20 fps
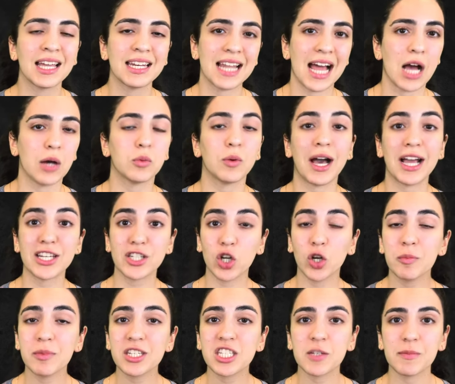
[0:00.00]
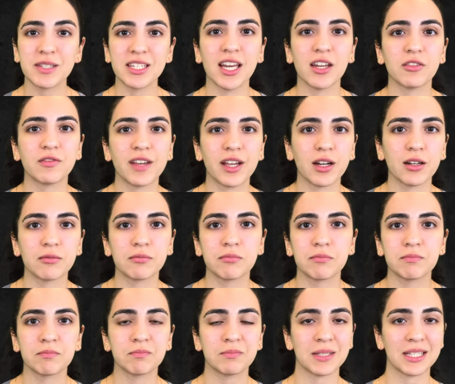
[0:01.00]
Now, I don't mean to be unfair.
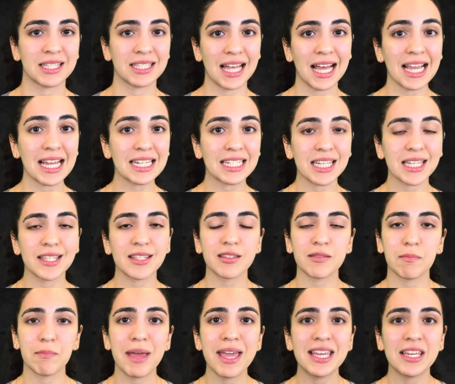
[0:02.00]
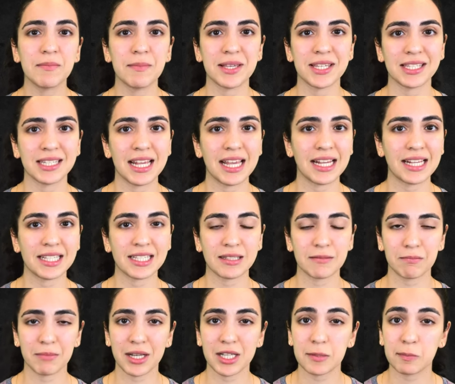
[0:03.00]
Scientists make mistakes.
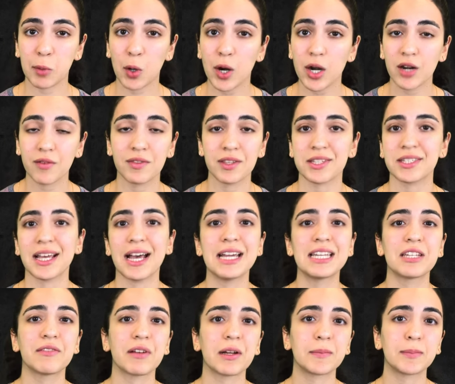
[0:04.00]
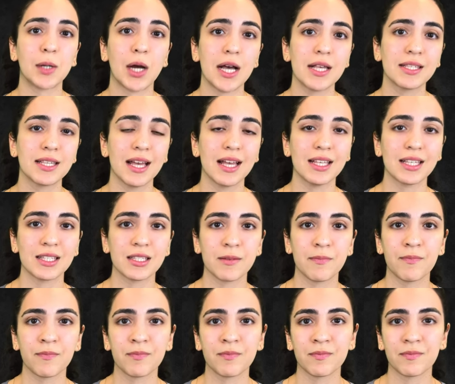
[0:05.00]
It's part of the scientific process.
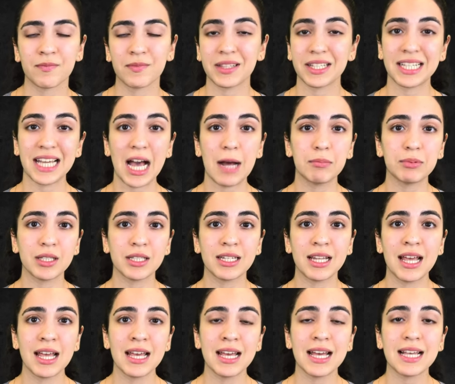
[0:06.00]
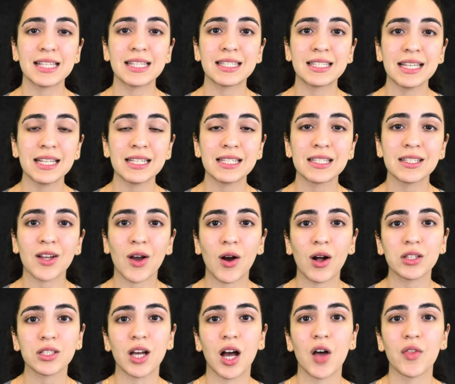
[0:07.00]
Caplan has since
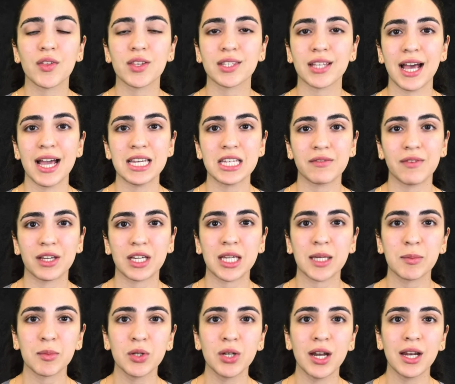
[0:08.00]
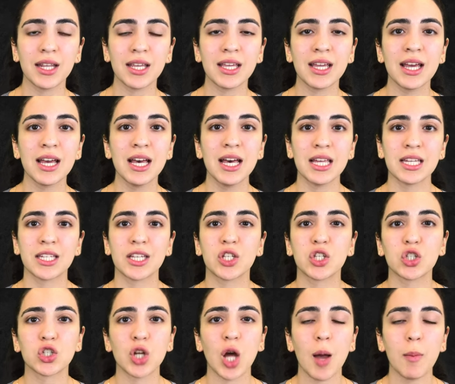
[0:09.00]
called on the scientific community to
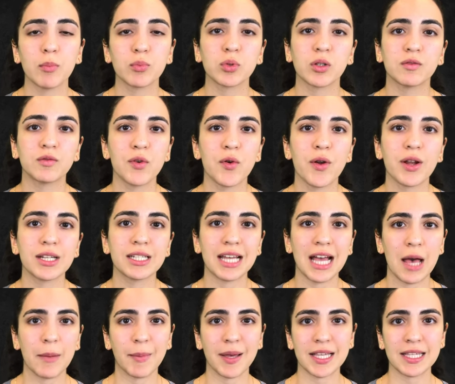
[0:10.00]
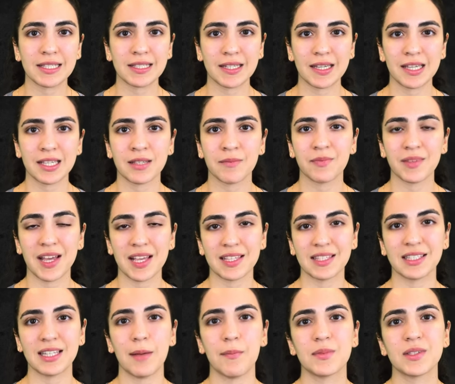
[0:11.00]
stop referring to M S Cs as
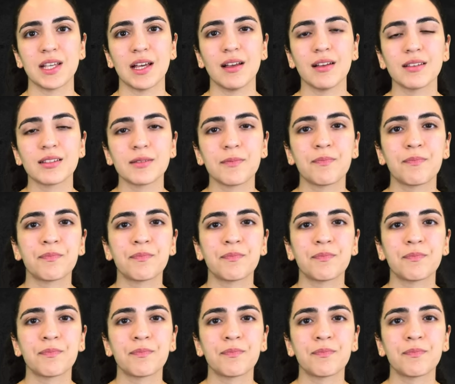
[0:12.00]
stem cells.